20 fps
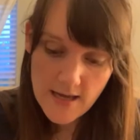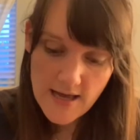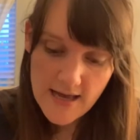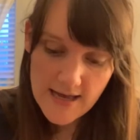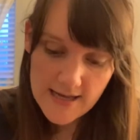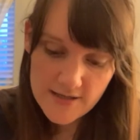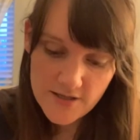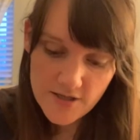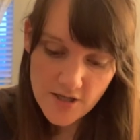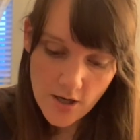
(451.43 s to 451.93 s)

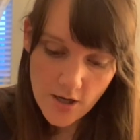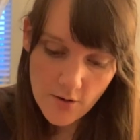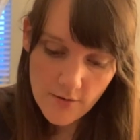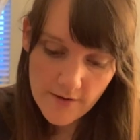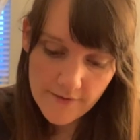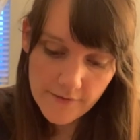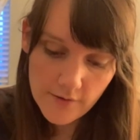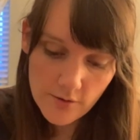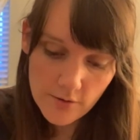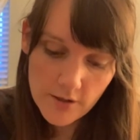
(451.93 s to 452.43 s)
And so
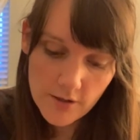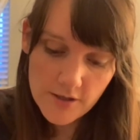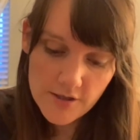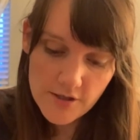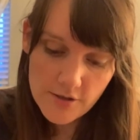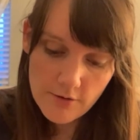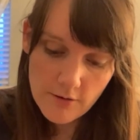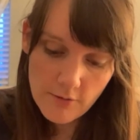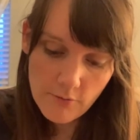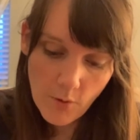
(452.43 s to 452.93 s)
if you look
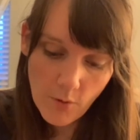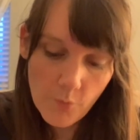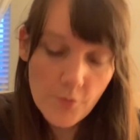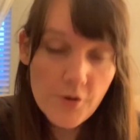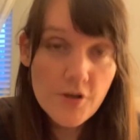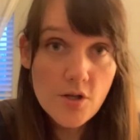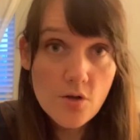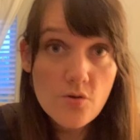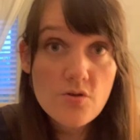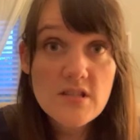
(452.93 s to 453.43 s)
to it, what we're
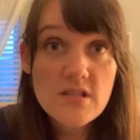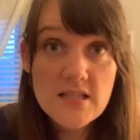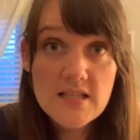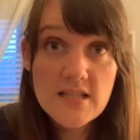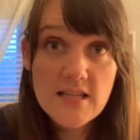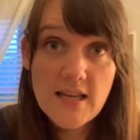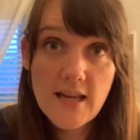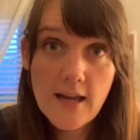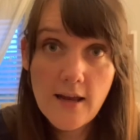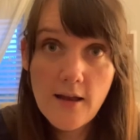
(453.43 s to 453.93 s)
used to
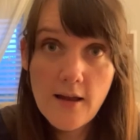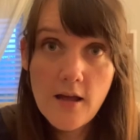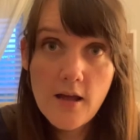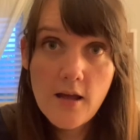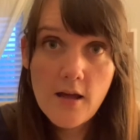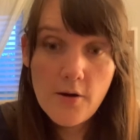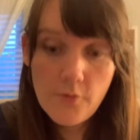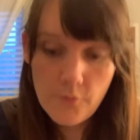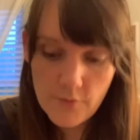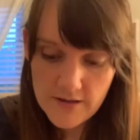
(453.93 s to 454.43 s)
seeing
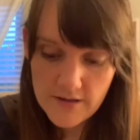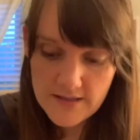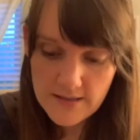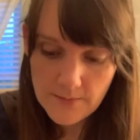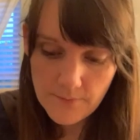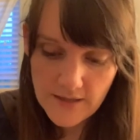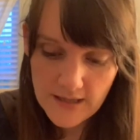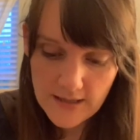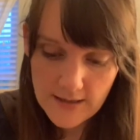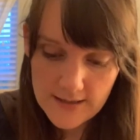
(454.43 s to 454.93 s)
with
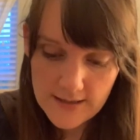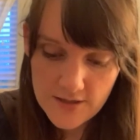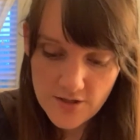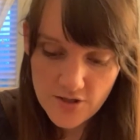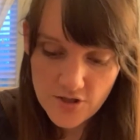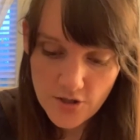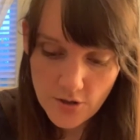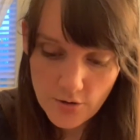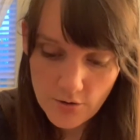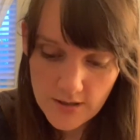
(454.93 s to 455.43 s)
something like
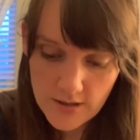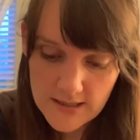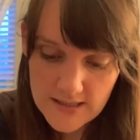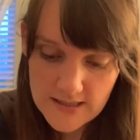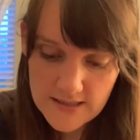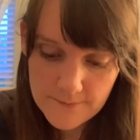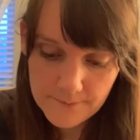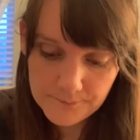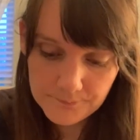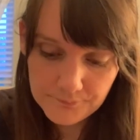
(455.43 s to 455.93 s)
solus